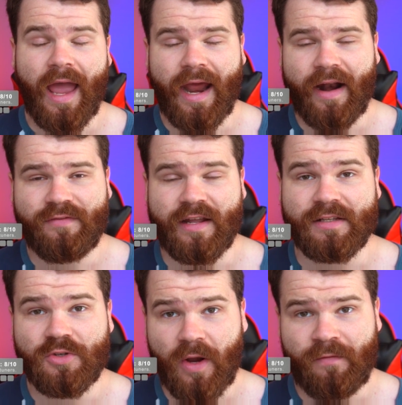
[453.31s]
8 out of 10
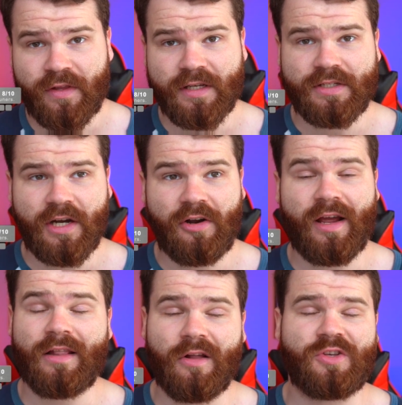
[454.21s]
is great for this guitar,
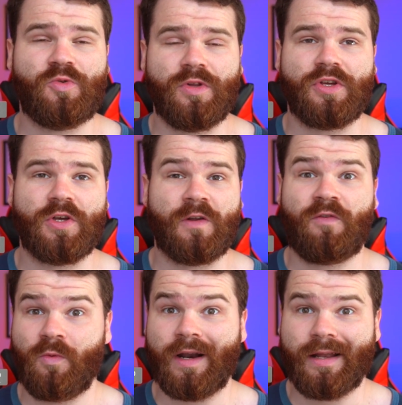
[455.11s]
it looks really good
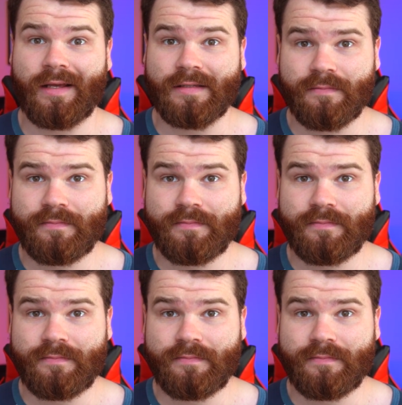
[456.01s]
for what it is.